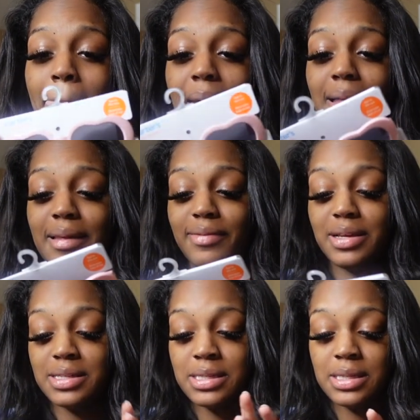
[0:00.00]
I love
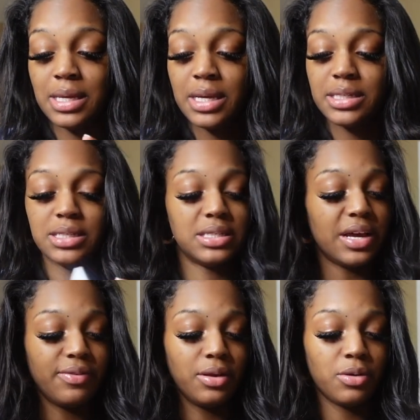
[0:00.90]
these. She's
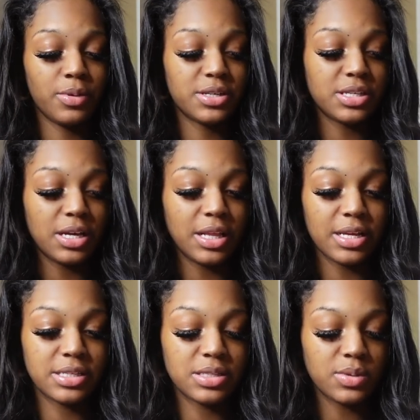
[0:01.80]
definitely going to wear
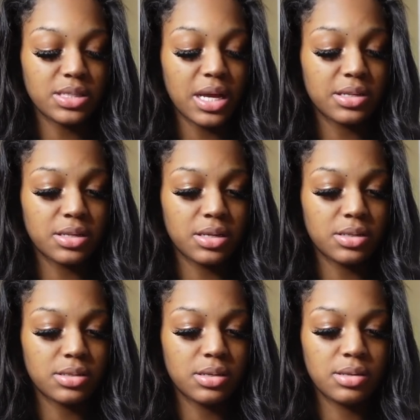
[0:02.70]
sunglasses. What size are
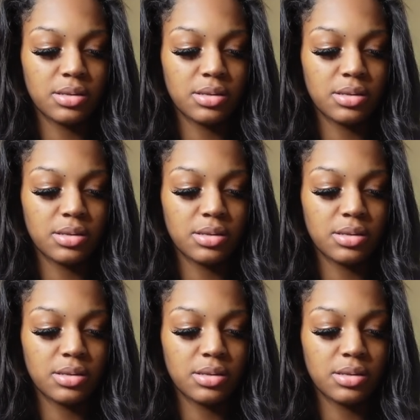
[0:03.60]
these?